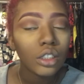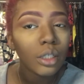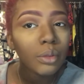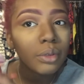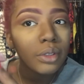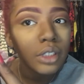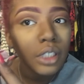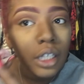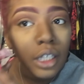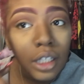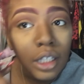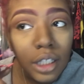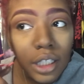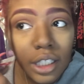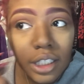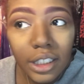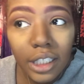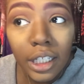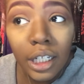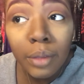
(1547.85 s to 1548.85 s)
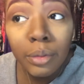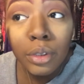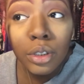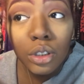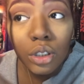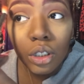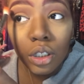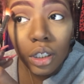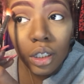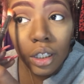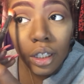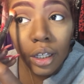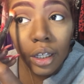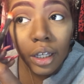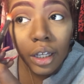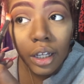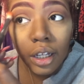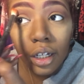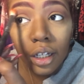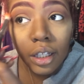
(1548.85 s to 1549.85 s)
So I'm going to take this and I'm just going to
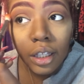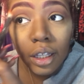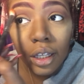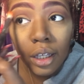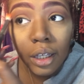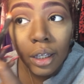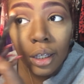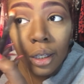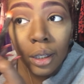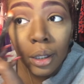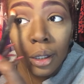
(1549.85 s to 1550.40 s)
like kind of like